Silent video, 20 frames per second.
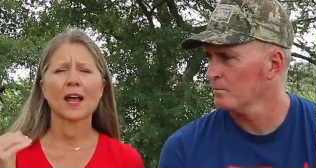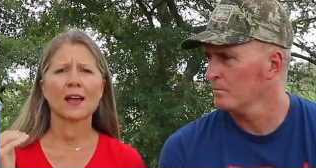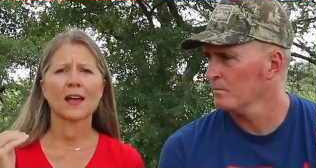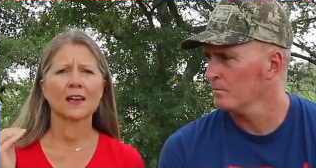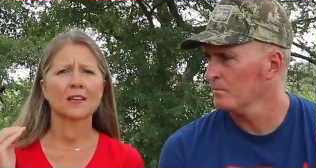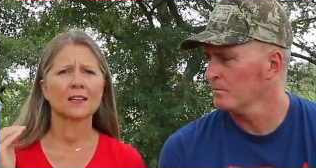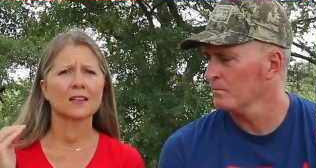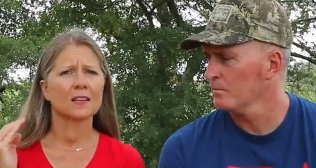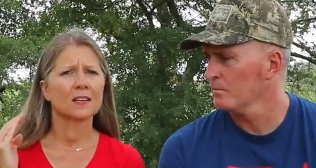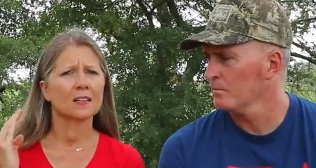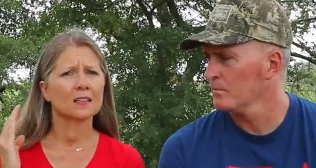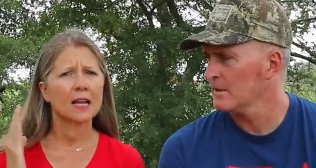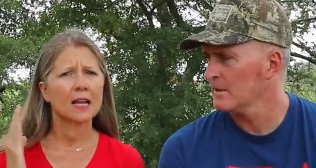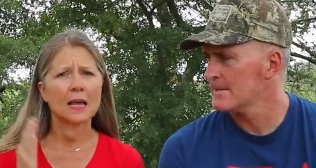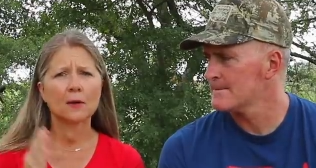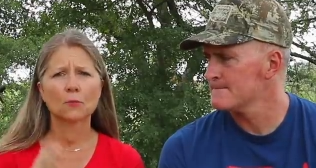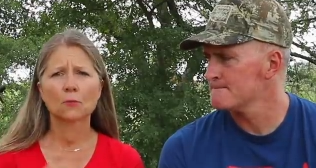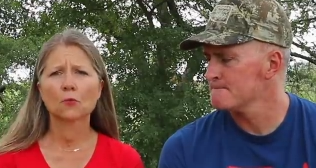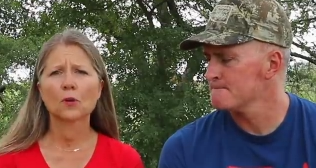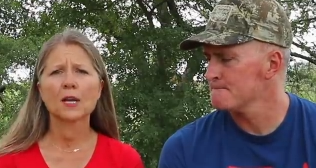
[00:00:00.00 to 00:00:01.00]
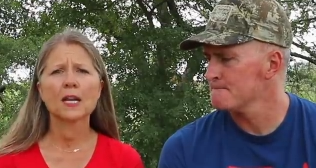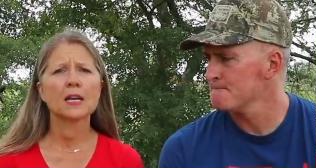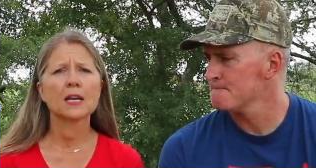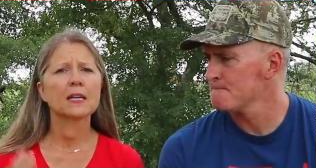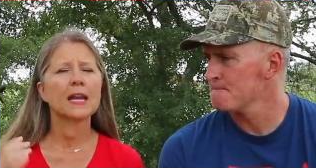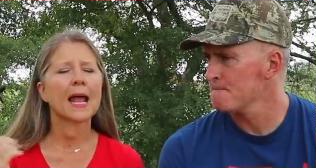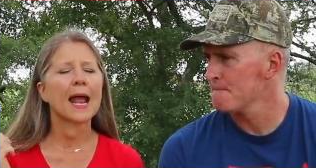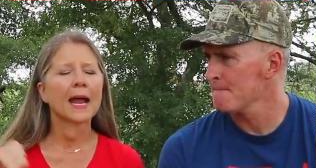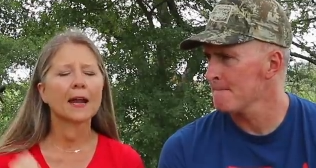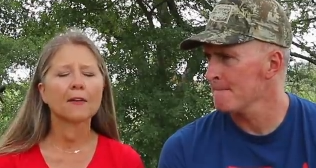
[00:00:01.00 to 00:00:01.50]
Speaker 1: and and
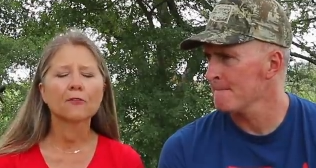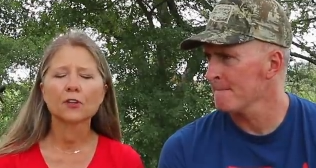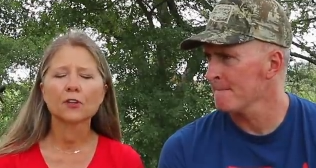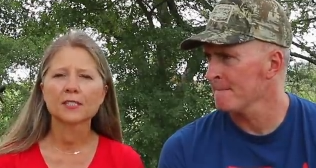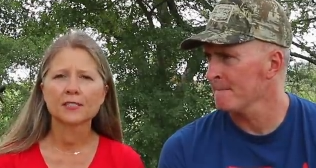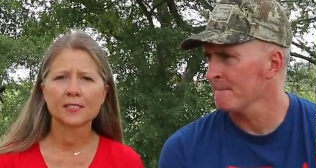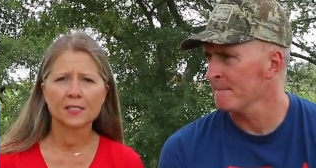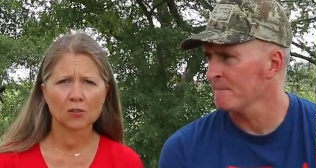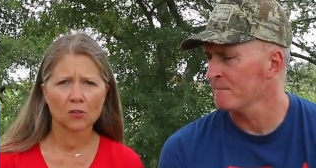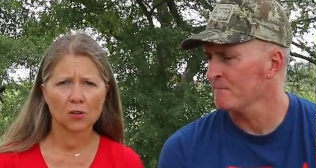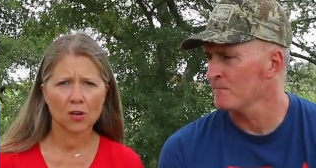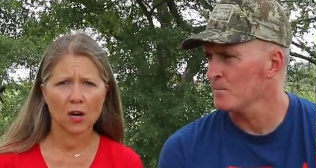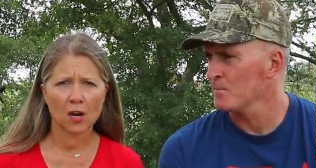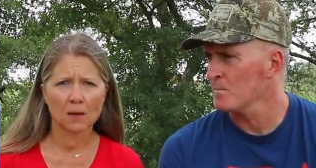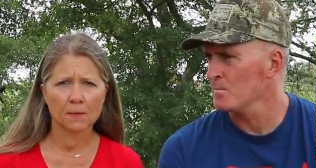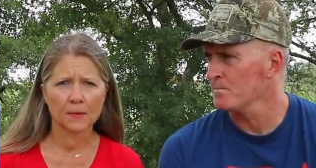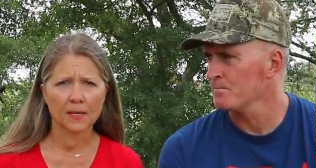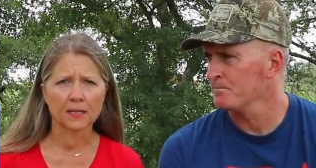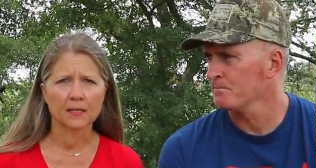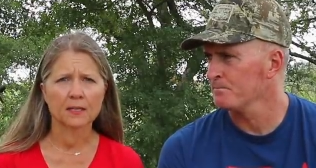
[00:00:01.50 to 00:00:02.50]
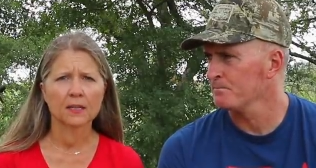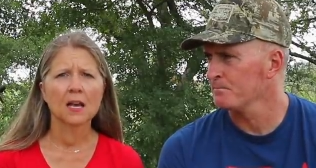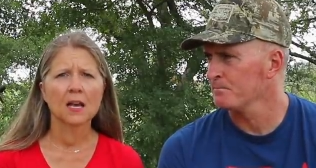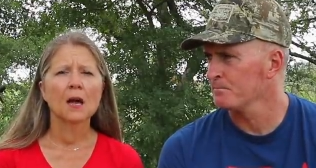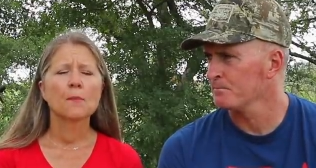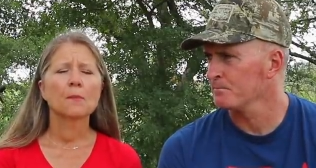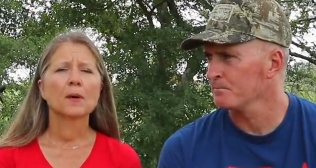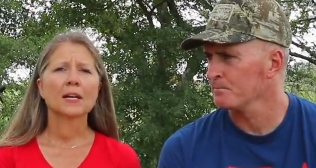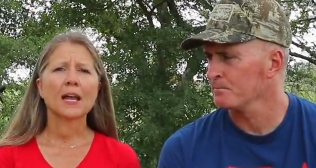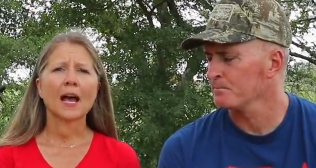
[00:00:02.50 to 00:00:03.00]
read every single comment.
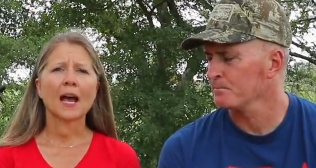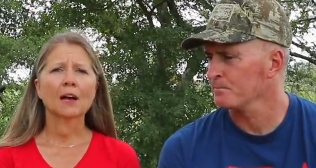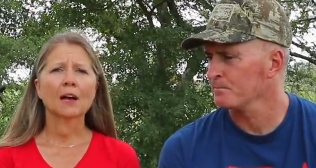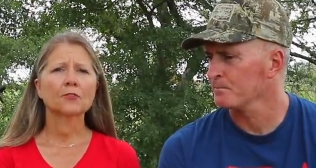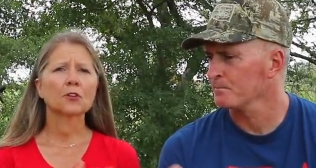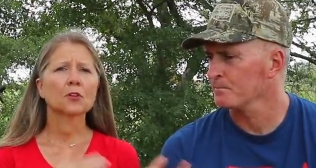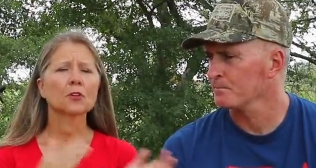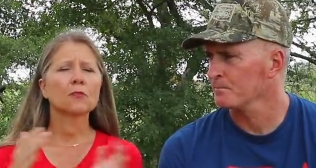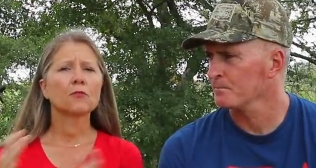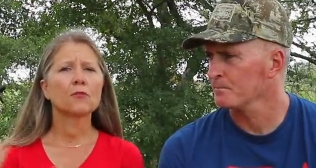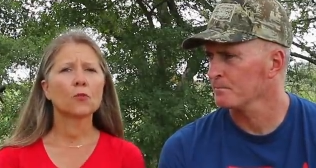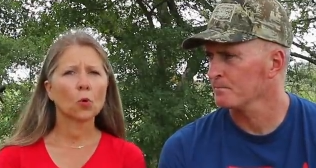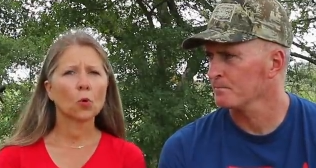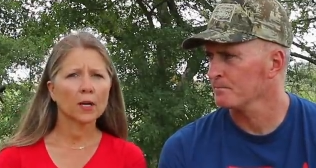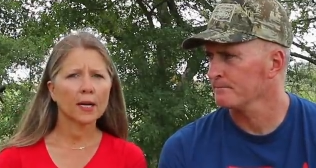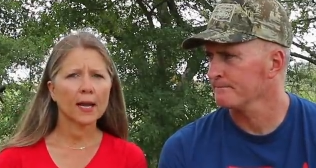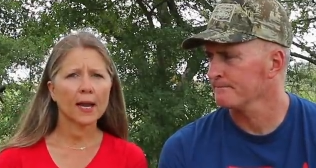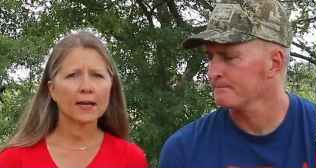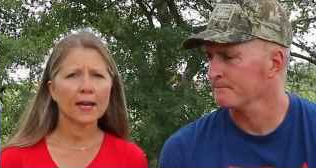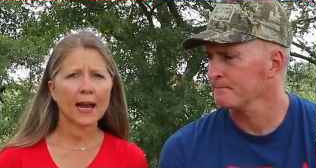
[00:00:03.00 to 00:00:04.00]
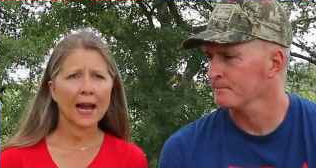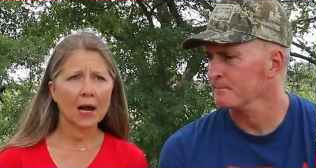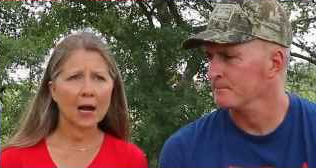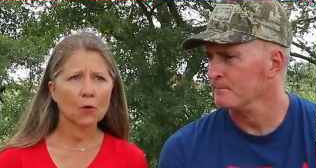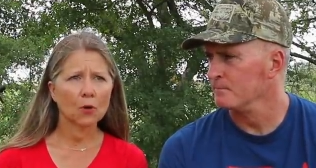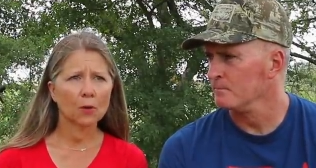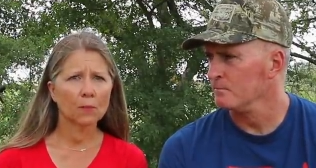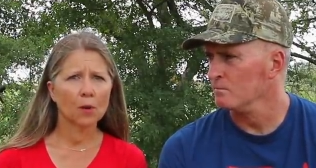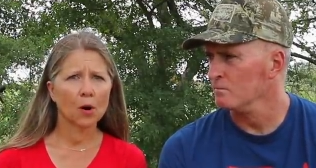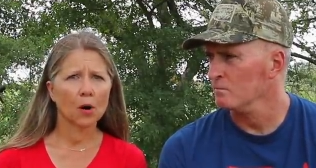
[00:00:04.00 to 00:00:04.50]
But after the 48
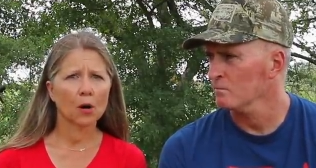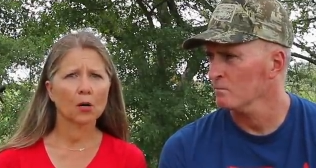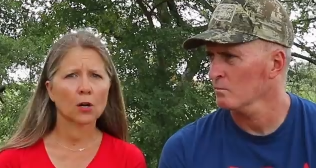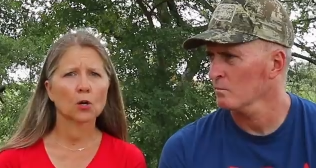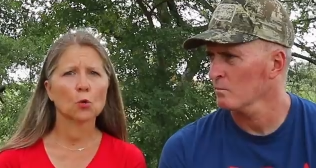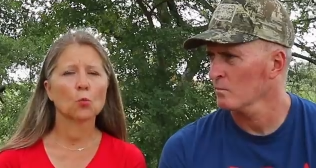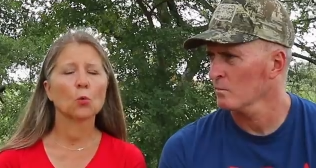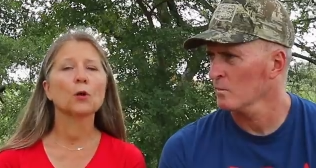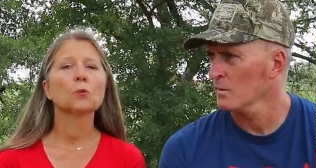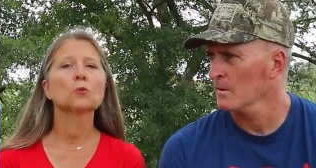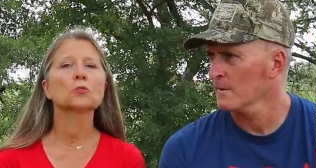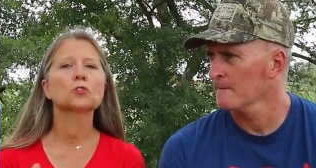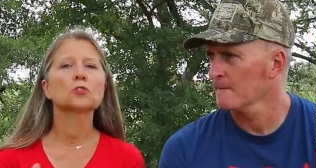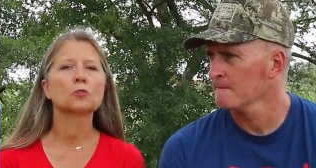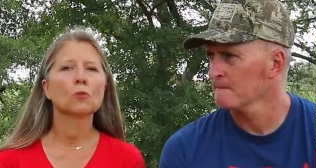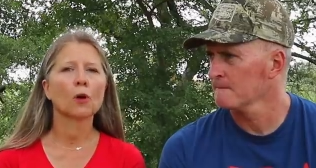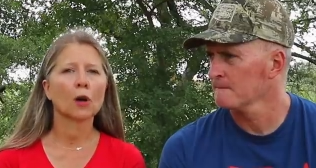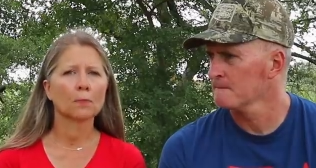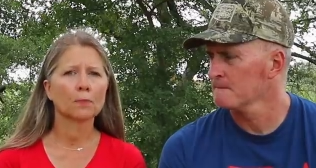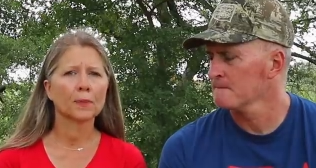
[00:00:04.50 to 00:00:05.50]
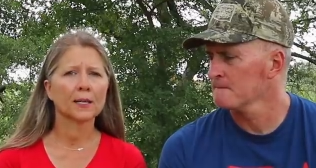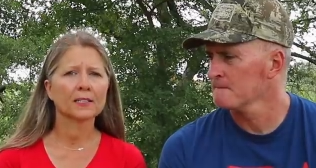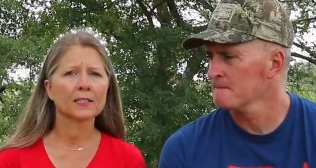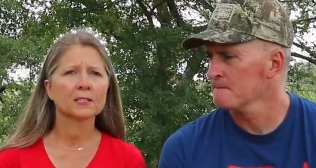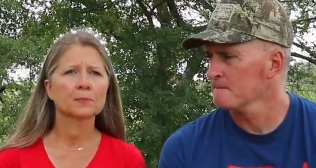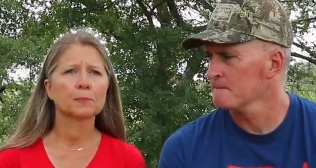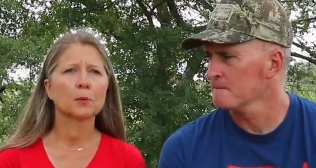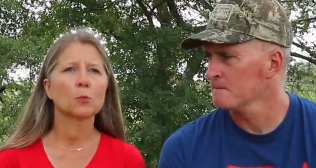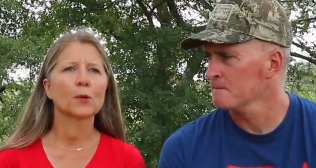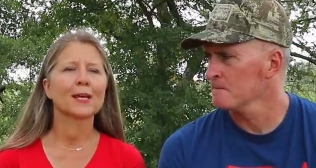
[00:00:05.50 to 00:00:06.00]
hour mark, we will do our
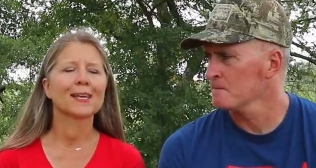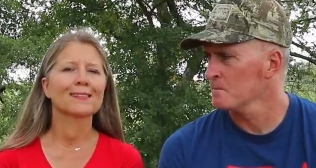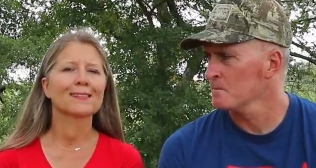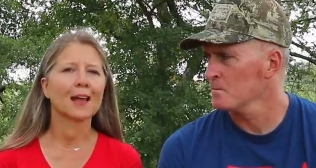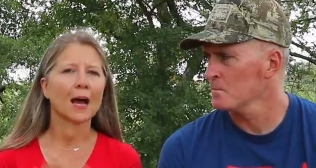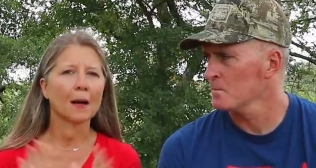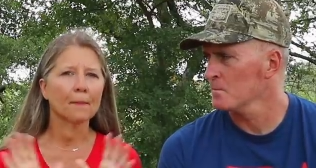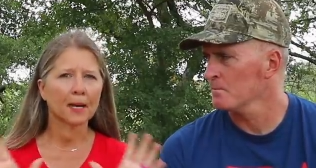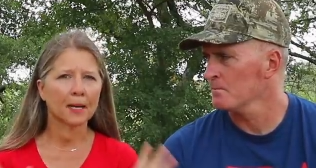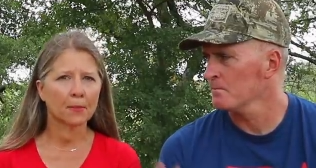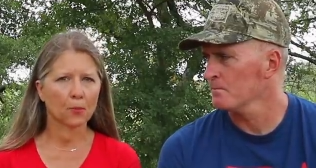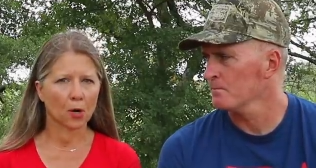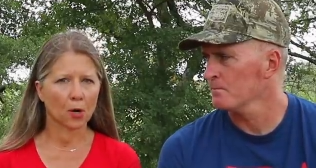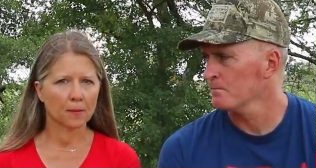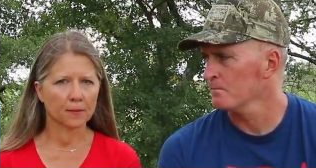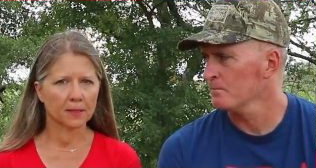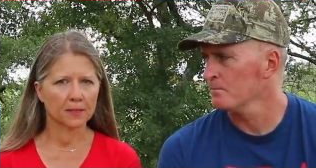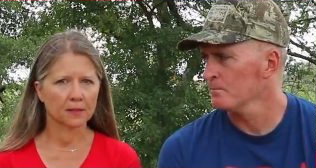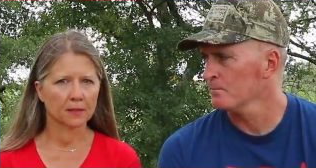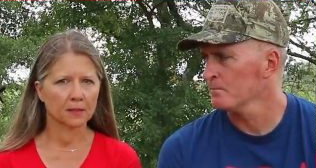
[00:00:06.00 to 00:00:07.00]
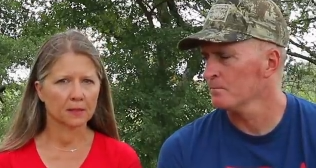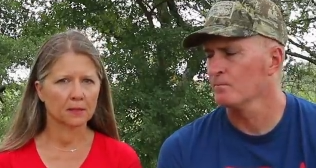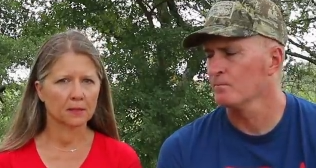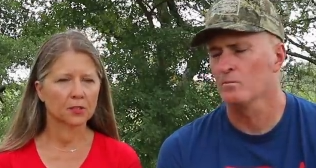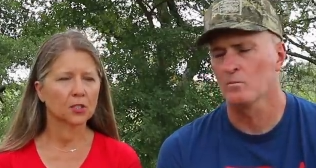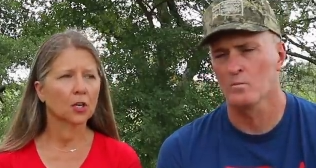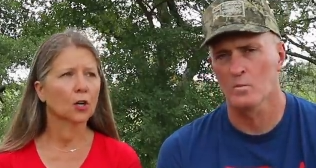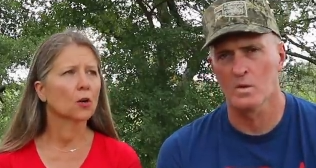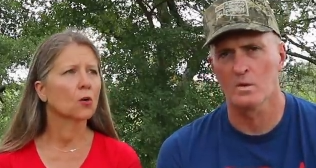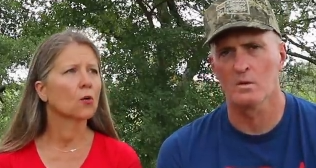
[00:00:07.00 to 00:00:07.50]
best, but we cannot make promises.
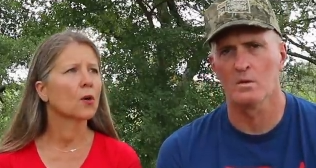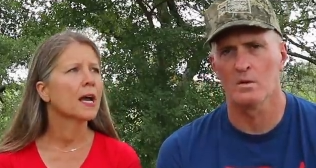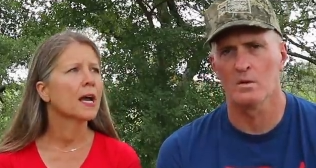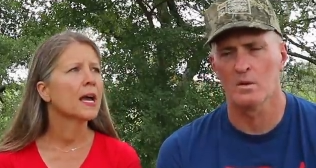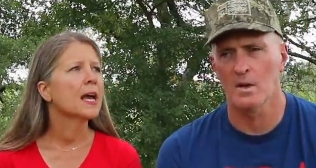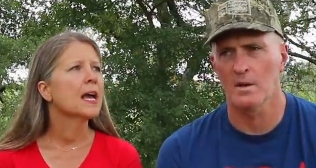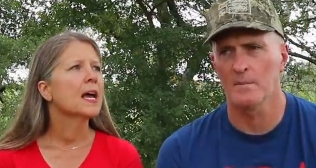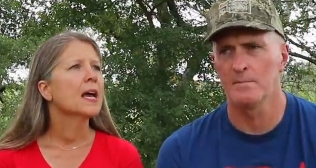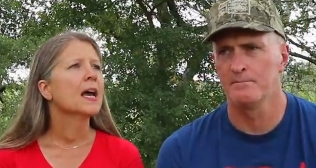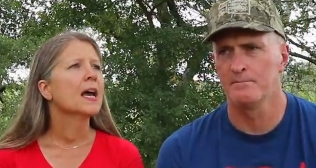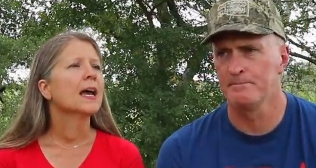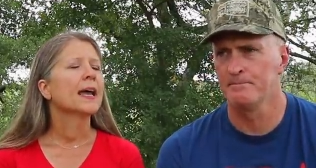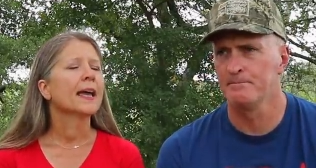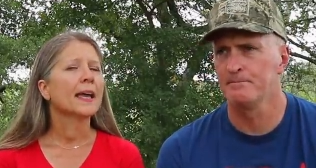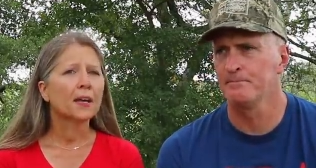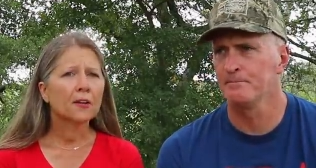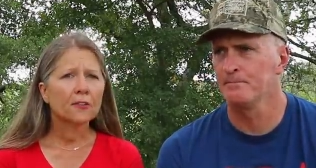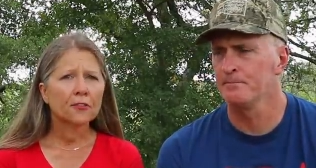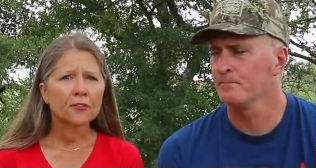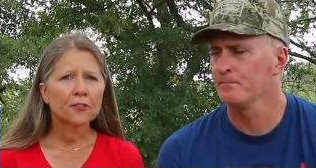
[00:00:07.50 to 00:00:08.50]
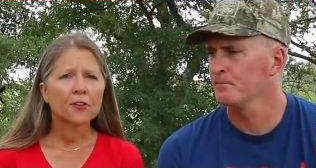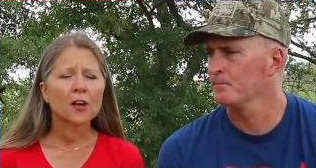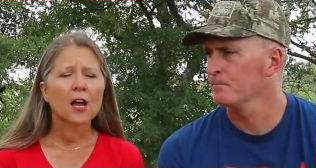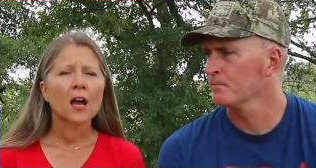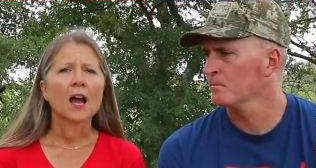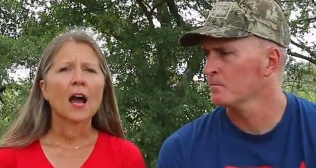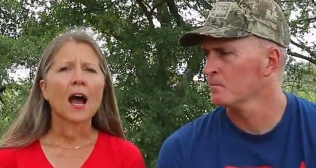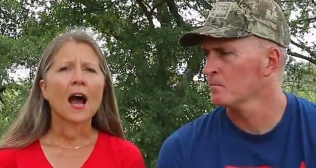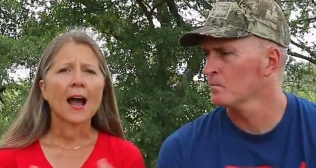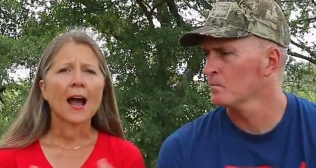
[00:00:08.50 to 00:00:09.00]
So if
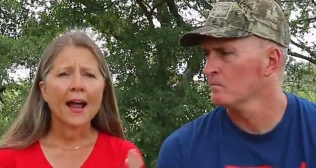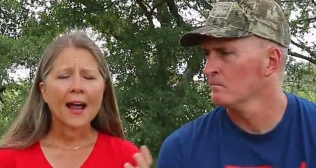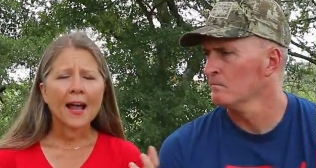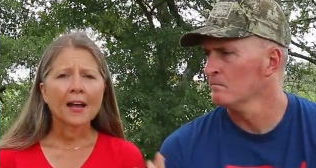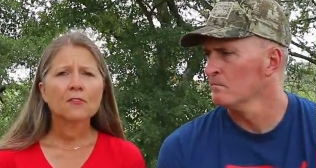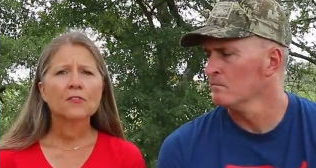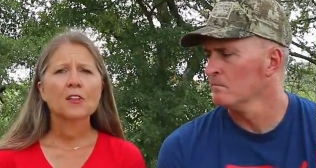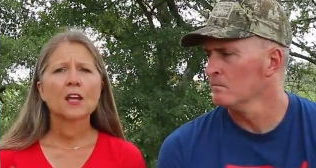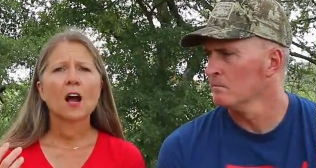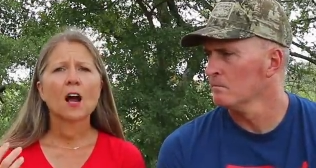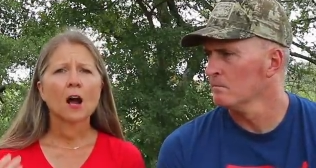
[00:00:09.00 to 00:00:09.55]
I have the